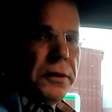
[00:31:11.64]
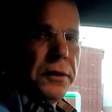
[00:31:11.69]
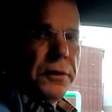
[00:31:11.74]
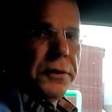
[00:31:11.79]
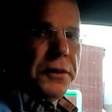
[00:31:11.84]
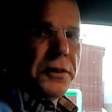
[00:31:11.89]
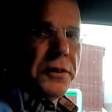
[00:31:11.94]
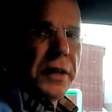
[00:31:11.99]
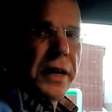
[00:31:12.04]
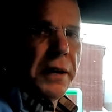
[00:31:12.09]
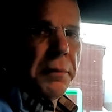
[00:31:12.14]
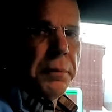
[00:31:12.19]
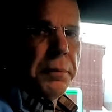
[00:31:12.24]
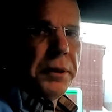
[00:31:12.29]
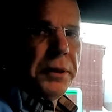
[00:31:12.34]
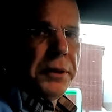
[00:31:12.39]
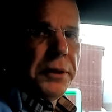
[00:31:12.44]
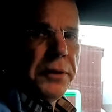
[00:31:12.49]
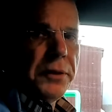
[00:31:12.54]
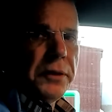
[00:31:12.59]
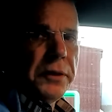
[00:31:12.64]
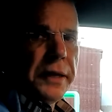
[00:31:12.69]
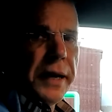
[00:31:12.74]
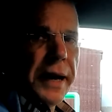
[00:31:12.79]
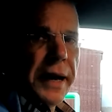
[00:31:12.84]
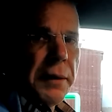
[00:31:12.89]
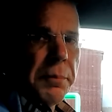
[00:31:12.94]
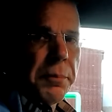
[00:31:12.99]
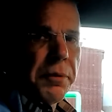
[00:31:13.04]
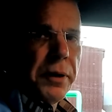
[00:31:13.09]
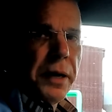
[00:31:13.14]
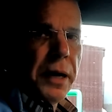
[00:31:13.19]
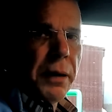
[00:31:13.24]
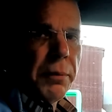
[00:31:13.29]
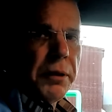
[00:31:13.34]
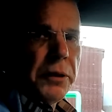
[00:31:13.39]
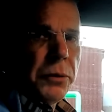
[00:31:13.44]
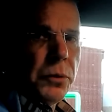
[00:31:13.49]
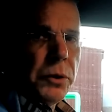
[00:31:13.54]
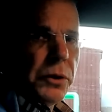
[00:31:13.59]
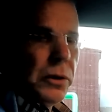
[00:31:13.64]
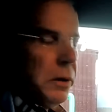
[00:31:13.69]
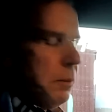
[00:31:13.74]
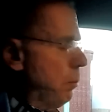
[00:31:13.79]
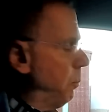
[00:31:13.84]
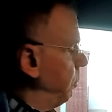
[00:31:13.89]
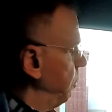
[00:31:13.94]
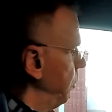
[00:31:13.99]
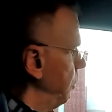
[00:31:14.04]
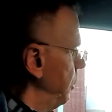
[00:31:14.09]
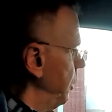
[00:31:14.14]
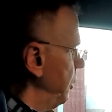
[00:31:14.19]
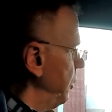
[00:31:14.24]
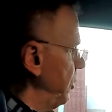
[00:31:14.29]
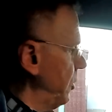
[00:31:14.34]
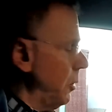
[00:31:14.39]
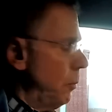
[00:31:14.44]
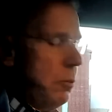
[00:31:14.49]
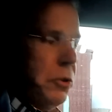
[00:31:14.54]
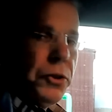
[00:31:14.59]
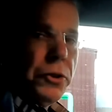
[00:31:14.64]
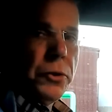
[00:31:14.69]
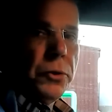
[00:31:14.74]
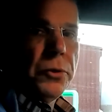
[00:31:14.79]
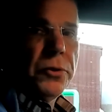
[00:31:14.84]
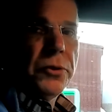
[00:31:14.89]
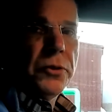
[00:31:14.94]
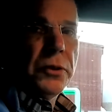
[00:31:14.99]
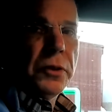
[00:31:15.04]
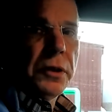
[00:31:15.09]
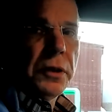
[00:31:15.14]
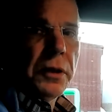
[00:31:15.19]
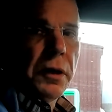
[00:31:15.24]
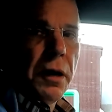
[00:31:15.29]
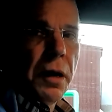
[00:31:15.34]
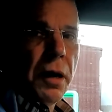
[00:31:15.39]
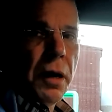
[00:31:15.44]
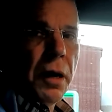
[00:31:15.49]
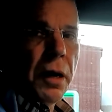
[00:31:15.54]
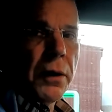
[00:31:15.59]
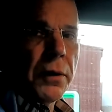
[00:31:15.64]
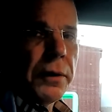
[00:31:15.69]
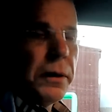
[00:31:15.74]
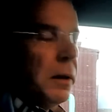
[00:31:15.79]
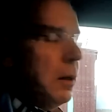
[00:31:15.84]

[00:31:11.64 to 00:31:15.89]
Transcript: if it's not busy, I probably will put some juice in the car